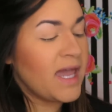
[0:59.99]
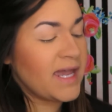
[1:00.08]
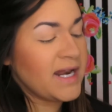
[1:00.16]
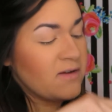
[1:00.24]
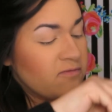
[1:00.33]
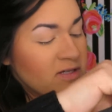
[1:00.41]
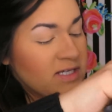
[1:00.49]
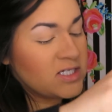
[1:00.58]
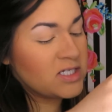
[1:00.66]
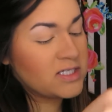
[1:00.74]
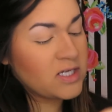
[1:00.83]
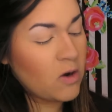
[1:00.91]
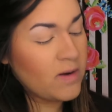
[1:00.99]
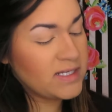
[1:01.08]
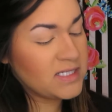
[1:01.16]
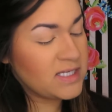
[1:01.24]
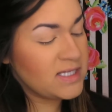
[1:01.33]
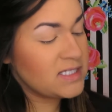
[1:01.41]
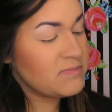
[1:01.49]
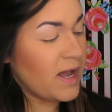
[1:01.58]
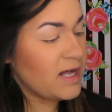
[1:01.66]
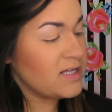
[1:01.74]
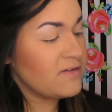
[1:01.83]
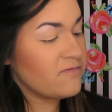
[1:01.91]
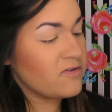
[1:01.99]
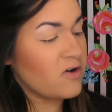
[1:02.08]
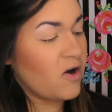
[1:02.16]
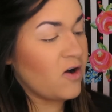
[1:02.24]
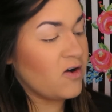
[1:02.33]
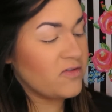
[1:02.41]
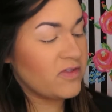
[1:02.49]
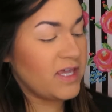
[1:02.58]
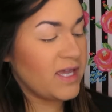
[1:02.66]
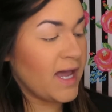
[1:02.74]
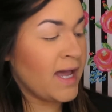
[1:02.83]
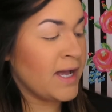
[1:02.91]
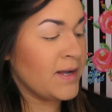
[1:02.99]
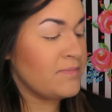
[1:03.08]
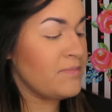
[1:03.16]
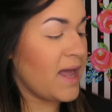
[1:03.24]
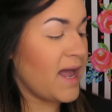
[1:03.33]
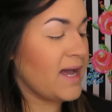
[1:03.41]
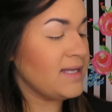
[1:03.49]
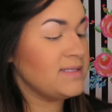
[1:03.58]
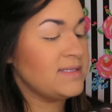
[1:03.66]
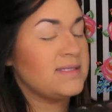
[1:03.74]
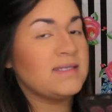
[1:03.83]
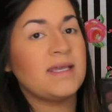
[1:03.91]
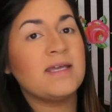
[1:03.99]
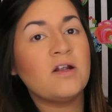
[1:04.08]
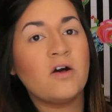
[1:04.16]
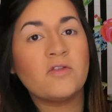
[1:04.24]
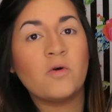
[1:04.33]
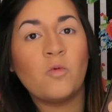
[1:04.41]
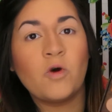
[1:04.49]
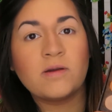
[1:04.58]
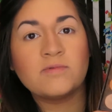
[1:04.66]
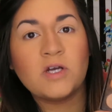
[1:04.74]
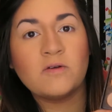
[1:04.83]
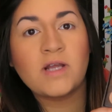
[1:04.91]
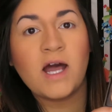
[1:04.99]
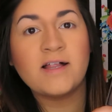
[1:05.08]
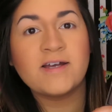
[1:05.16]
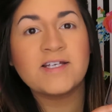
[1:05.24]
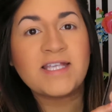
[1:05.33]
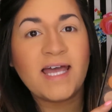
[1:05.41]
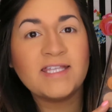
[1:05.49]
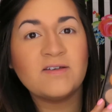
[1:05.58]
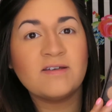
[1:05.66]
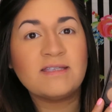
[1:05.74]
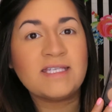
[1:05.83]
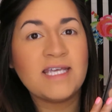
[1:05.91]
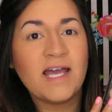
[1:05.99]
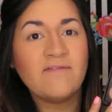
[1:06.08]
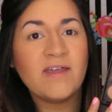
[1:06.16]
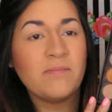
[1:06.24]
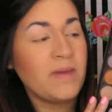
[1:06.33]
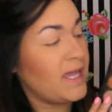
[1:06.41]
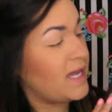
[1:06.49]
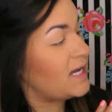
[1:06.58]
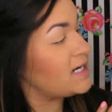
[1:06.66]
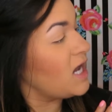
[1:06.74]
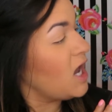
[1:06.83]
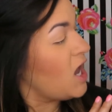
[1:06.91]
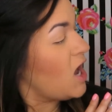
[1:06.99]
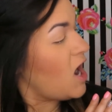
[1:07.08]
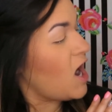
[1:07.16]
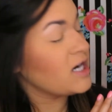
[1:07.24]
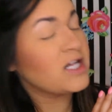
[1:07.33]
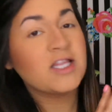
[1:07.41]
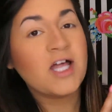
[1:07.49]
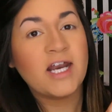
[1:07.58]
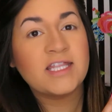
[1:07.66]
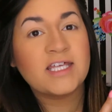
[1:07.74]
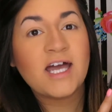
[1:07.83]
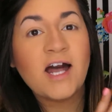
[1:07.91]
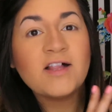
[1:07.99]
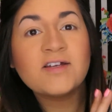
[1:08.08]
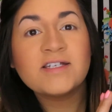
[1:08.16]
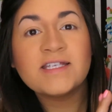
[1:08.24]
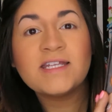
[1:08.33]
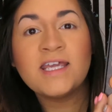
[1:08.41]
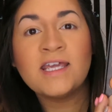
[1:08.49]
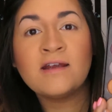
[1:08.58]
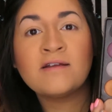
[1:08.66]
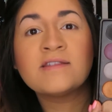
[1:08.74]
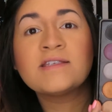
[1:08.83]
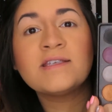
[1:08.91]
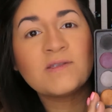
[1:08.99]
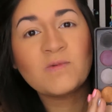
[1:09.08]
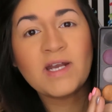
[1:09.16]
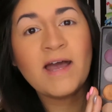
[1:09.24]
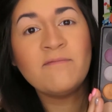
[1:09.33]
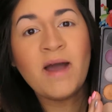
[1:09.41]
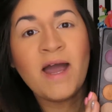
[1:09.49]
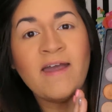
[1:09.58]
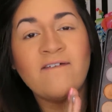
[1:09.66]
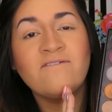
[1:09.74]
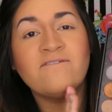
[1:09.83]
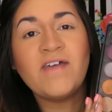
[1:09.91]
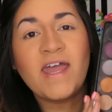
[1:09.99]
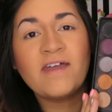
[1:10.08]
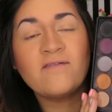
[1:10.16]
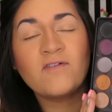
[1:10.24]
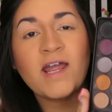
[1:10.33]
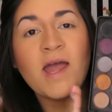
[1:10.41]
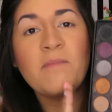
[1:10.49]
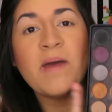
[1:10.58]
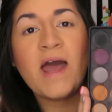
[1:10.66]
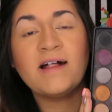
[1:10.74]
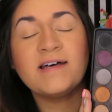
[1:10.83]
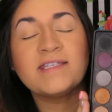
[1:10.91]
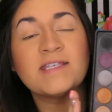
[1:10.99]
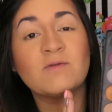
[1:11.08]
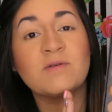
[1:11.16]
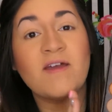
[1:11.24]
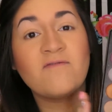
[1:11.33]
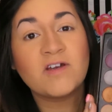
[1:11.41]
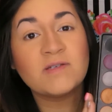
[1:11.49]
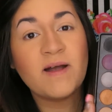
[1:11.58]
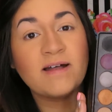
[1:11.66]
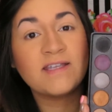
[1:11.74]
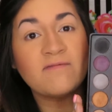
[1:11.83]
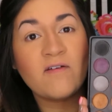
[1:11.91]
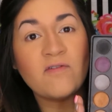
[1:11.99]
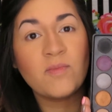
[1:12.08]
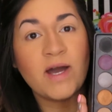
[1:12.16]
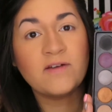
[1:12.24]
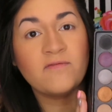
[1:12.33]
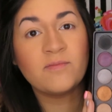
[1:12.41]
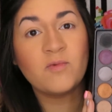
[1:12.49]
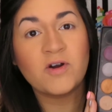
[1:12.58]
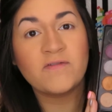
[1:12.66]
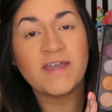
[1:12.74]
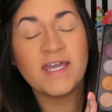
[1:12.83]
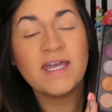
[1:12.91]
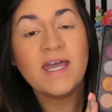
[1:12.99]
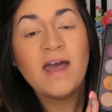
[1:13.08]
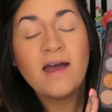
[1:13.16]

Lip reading: and I really just go into this palette for all the mattes and all the warm tone colors. As you can see, I've hit pan on a lot of the colors in here. This is one of my favorite palettes. It's one of my first palettes I've ever bought from Morphe.